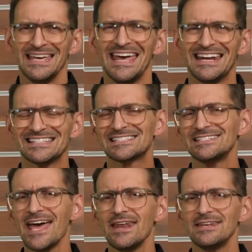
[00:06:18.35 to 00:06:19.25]
and
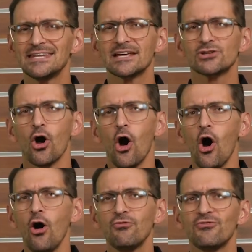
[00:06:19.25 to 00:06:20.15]
instead takes
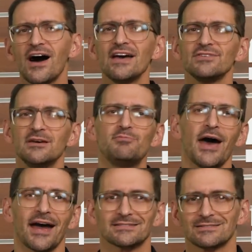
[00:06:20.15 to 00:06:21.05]
all 5
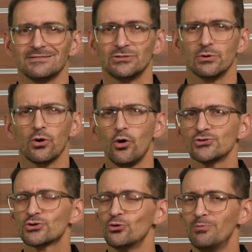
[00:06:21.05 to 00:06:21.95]
impacts to an
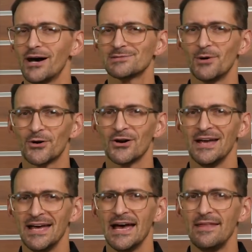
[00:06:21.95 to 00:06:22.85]
old-school bus motor
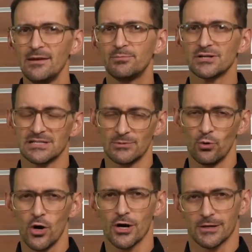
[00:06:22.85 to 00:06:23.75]
and then puts them to
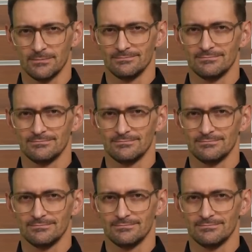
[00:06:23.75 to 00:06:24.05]
work.